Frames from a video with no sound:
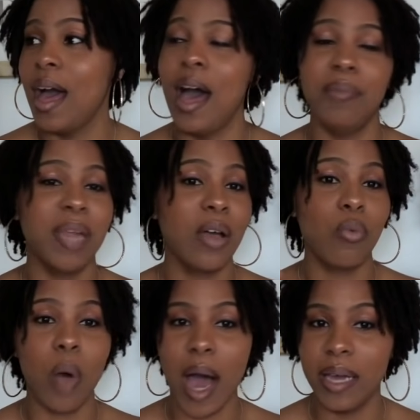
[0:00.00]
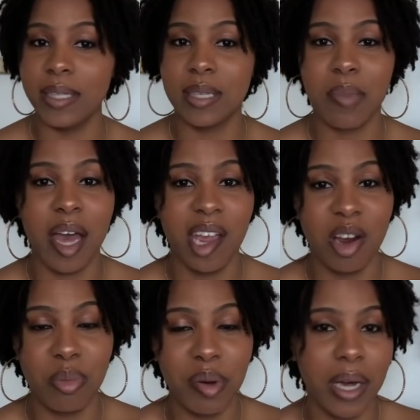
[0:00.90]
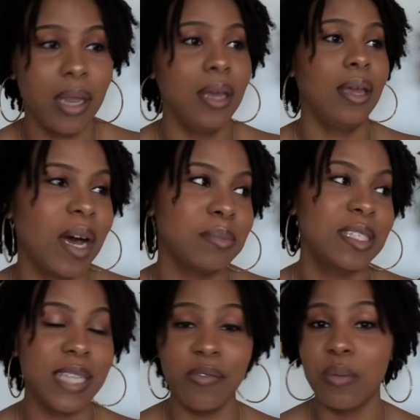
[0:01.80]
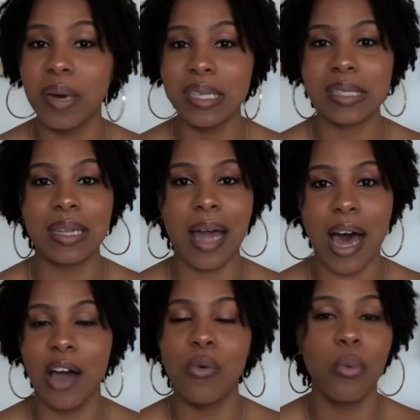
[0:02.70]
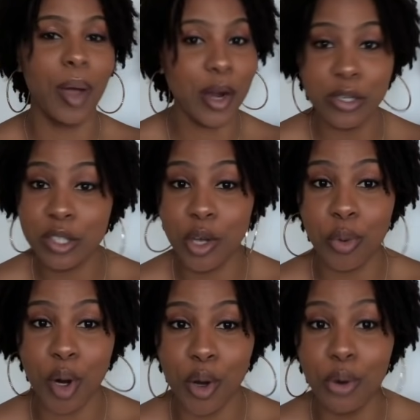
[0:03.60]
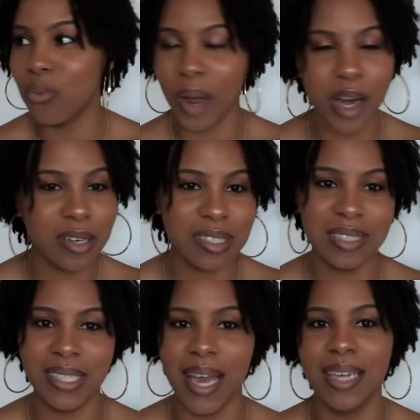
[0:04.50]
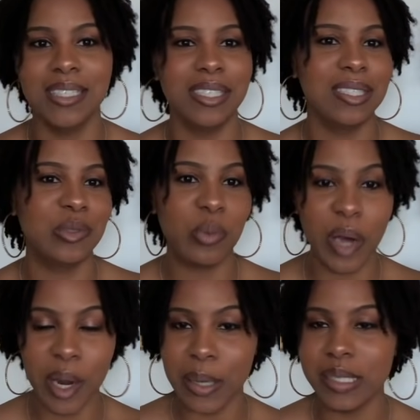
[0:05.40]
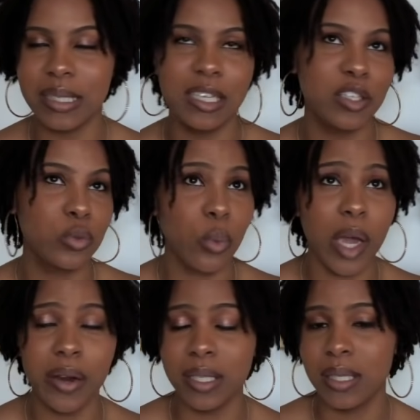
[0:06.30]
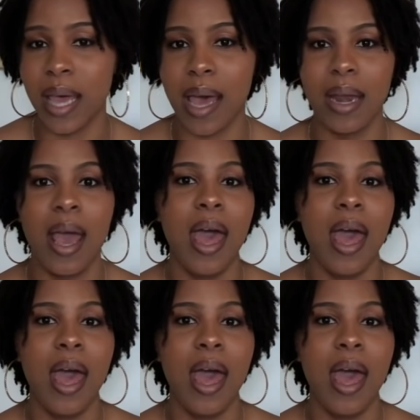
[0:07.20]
I'm like, why isn't my hair budding? I'm 7 months locked. Where's the growth? Where's the changes? Where is this? Where is that?